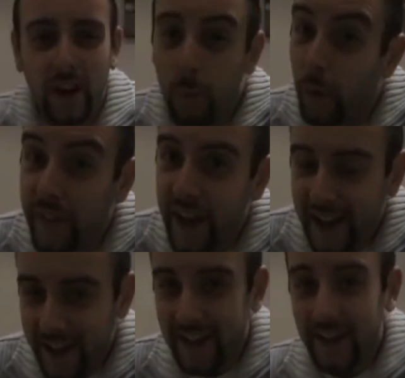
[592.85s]
What the
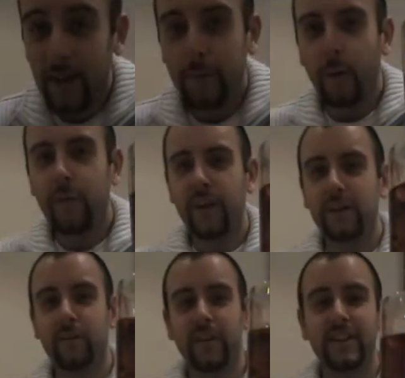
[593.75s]
hey? For a
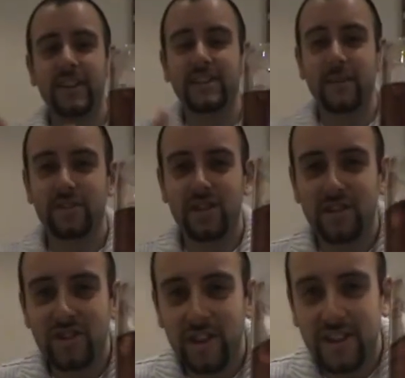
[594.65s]
final verdict, I'm just going to
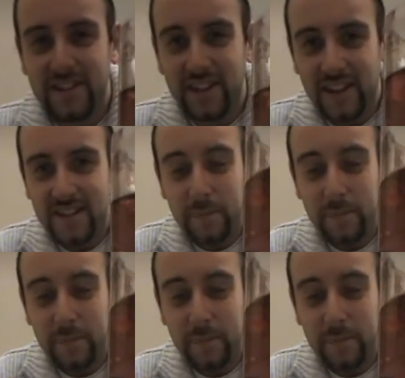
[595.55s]
show you this glass,